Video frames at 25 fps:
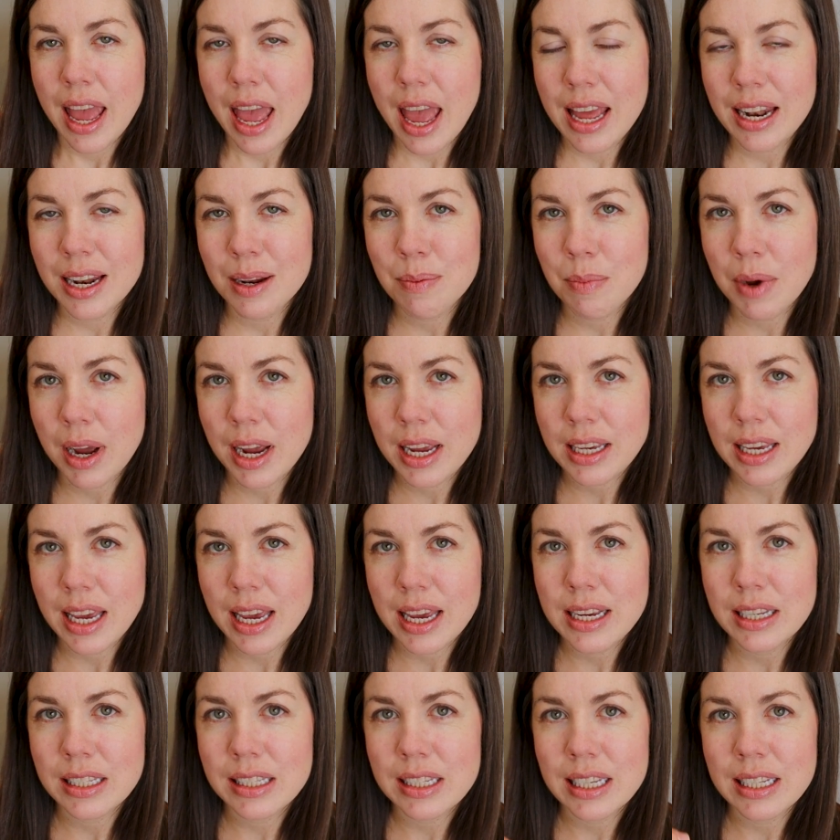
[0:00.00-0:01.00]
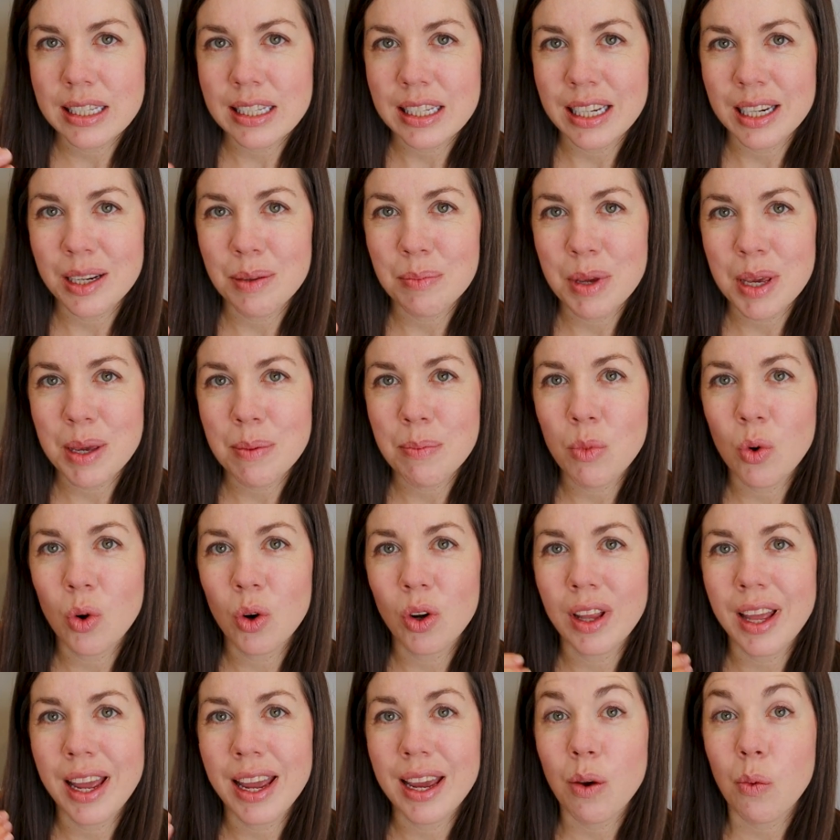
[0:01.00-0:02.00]
And in my case, it's going to be
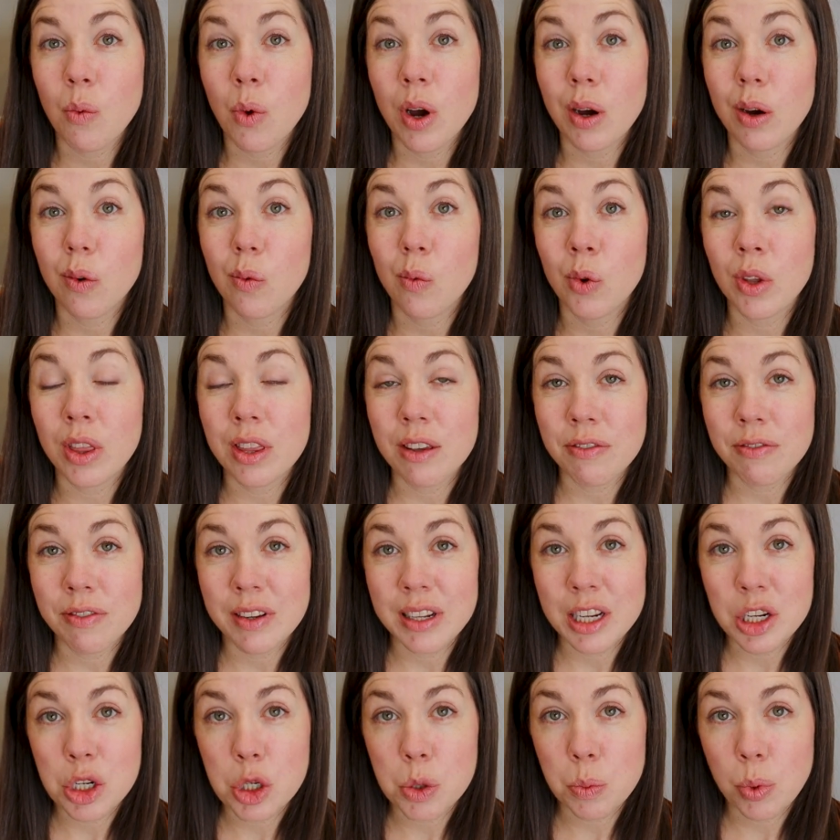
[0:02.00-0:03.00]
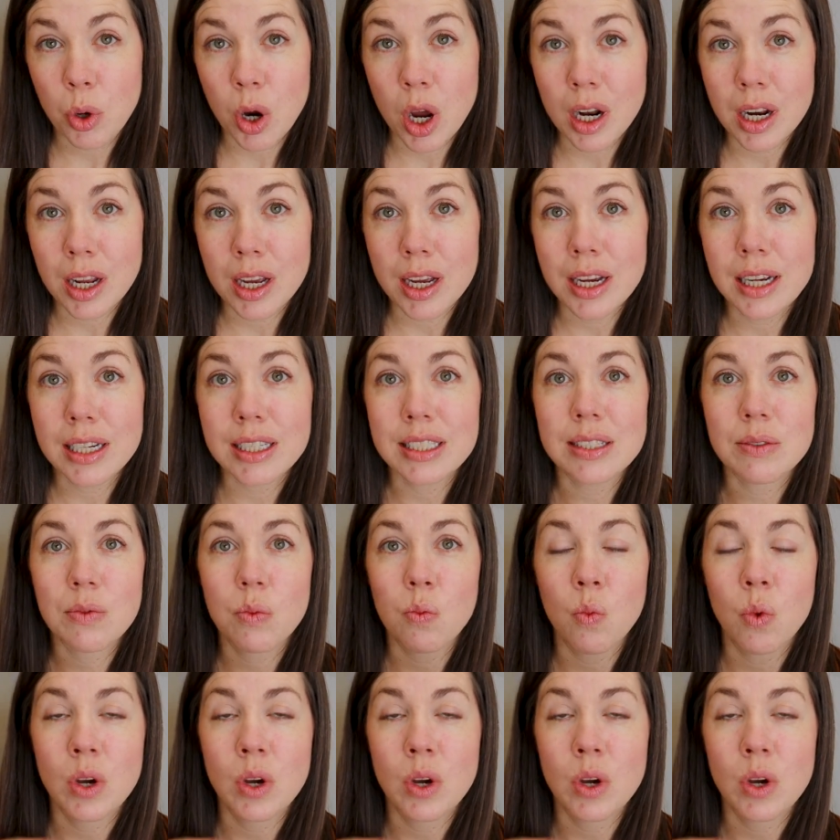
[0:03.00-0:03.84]
more like, what were the finished products?